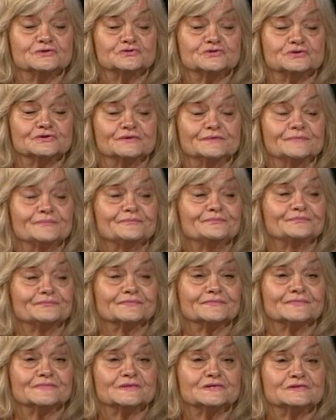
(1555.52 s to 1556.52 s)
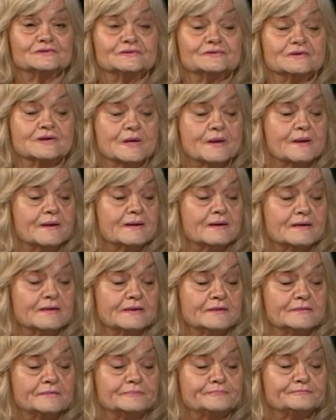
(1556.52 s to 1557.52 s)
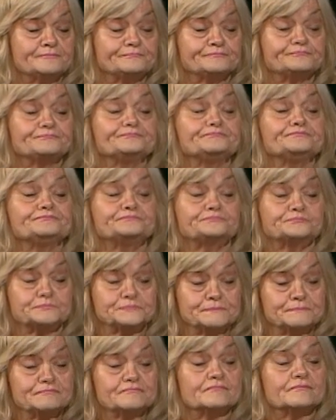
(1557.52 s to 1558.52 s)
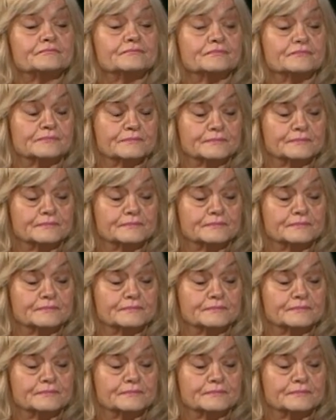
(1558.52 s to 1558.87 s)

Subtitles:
Yes, I do. And so I think I'm gonna hit up